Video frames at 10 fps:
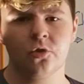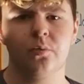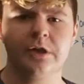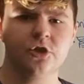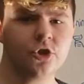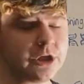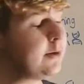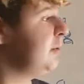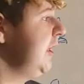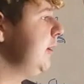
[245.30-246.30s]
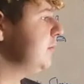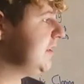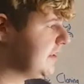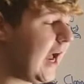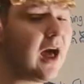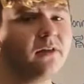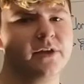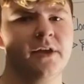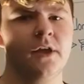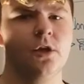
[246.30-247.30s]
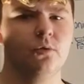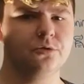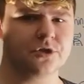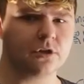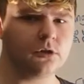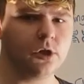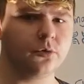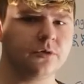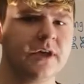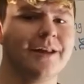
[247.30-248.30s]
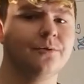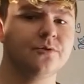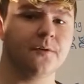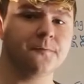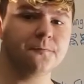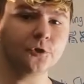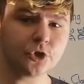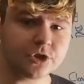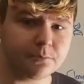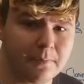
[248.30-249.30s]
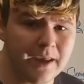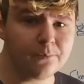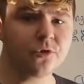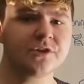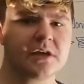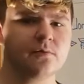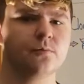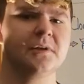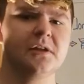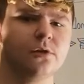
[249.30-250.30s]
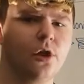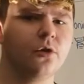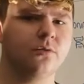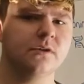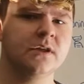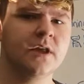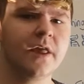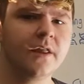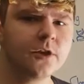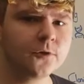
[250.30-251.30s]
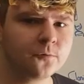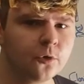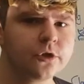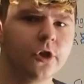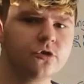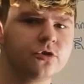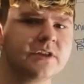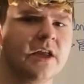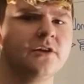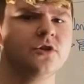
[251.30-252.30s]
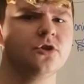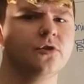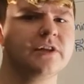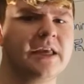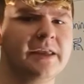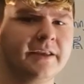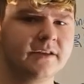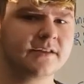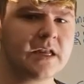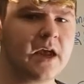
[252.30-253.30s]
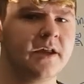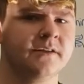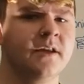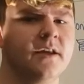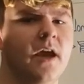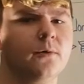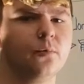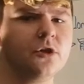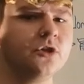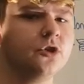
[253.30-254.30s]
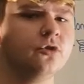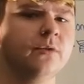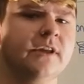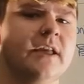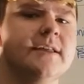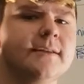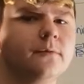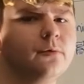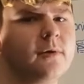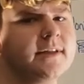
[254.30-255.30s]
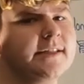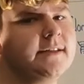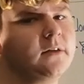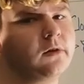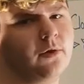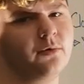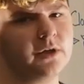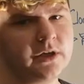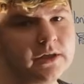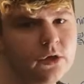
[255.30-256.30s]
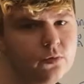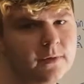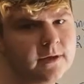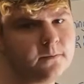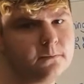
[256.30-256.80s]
when a sheep named Dolly was cloned, and it was the first mammal to ever be cloned. Therefore, countries had to start taking sides on what to do in case someone wanted to clone a human.